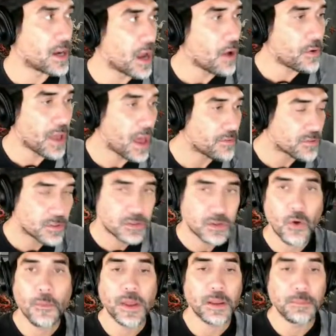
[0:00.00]
I would have so
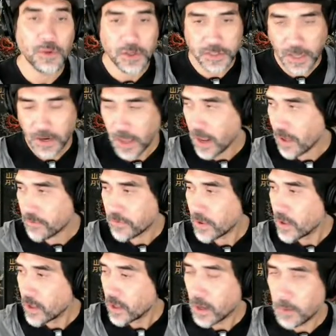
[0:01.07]
many books out. I'd have
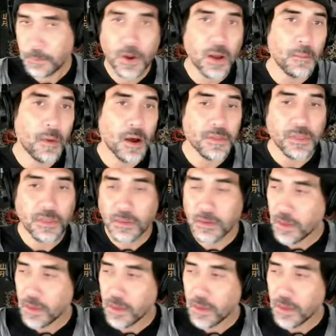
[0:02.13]
a book a month,